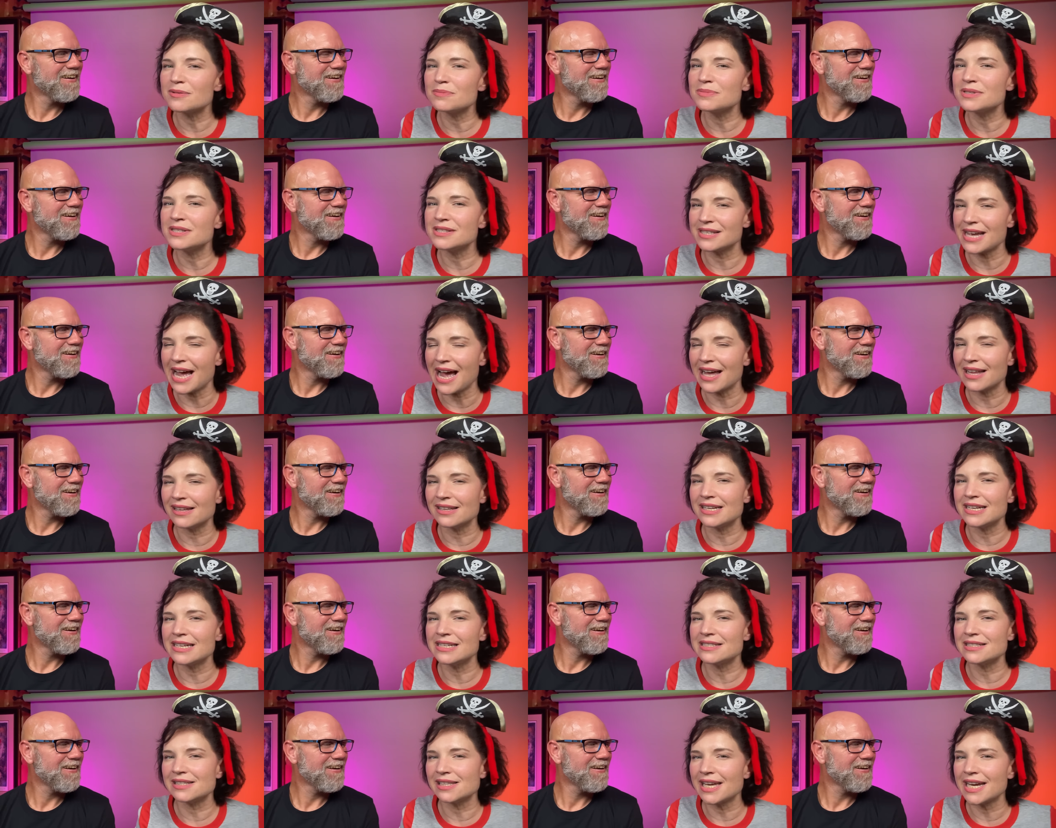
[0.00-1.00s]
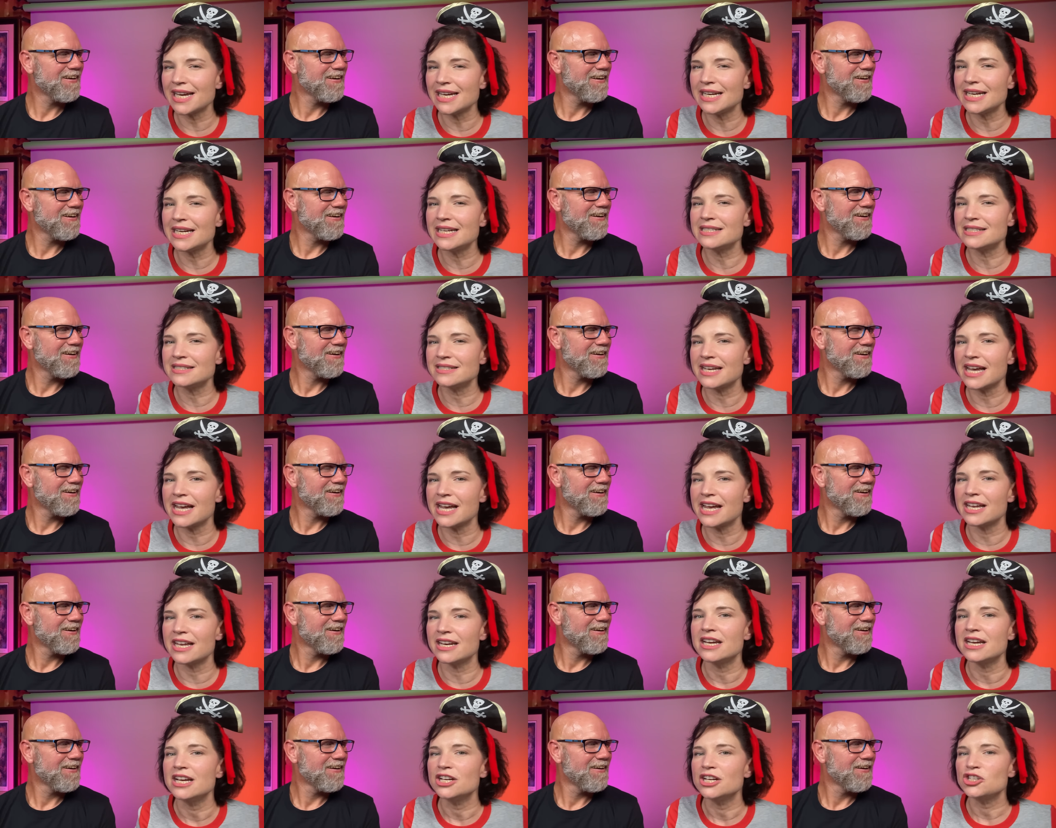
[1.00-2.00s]
Speaker 1: Sally's lady said,
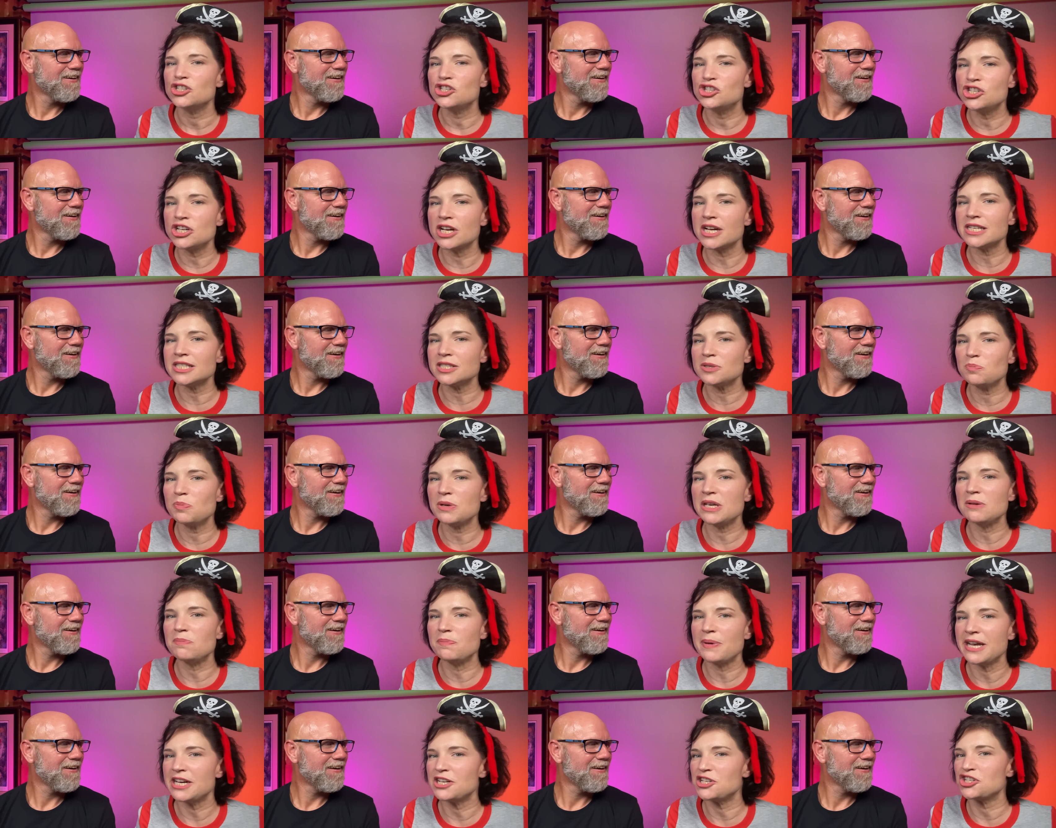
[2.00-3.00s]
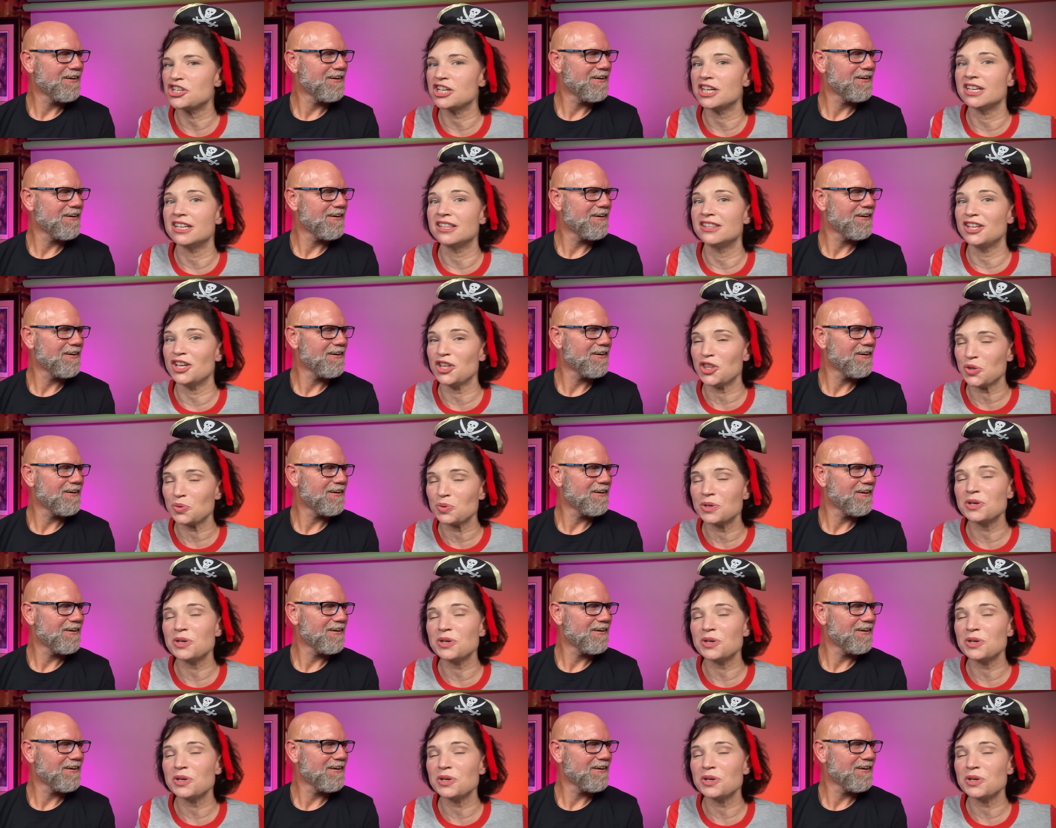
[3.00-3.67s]
just be patient. The three